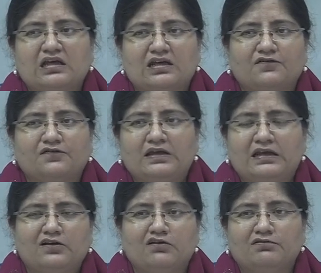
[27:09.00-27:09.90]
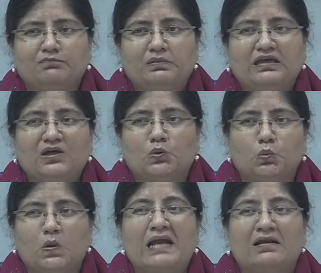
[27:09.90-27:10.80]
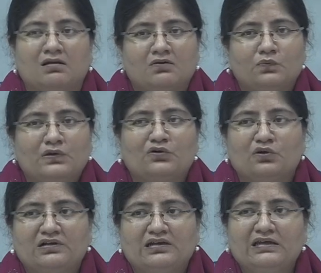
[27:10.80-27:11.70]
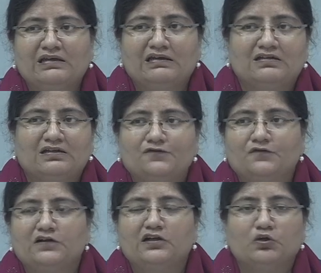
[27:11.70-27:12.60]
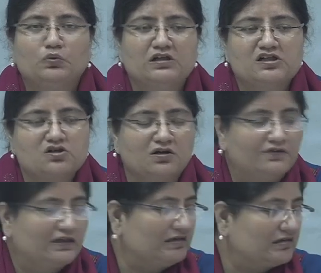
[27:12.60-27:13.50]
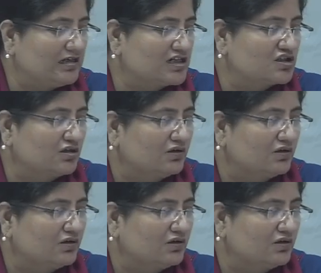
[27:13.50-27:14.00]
and a feeling of being one with all the different units of an international